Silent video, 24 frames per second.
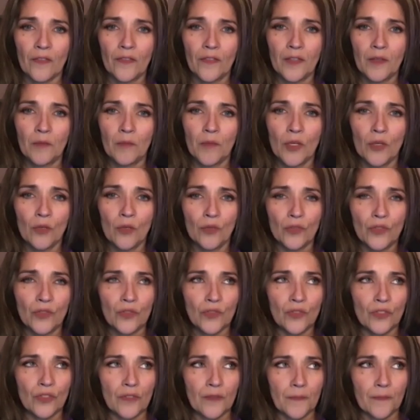the
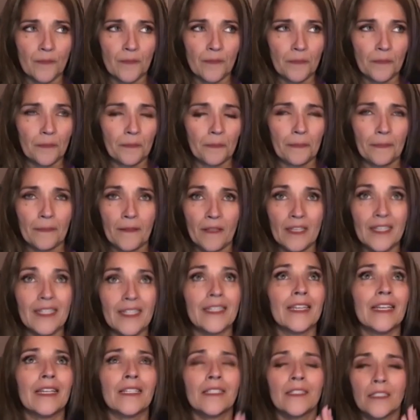most
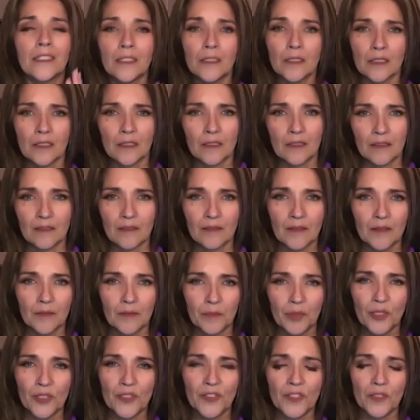connected
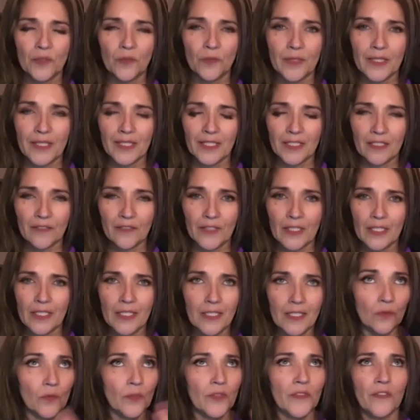person with the
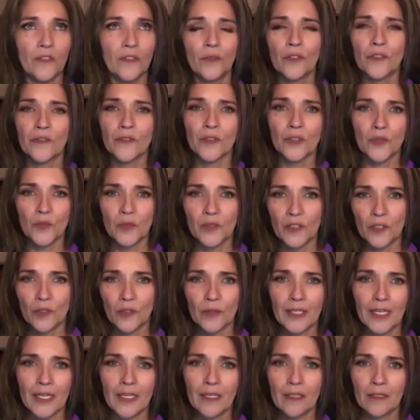divine, with the universe, with the
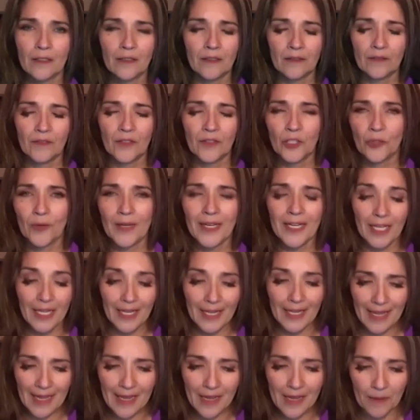creator the great I
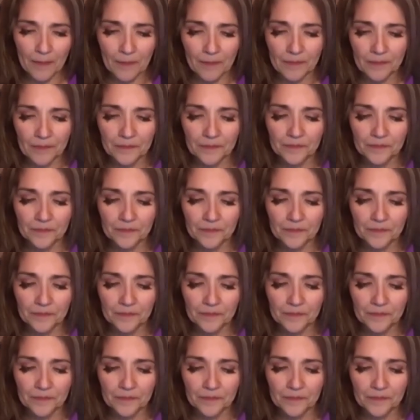am.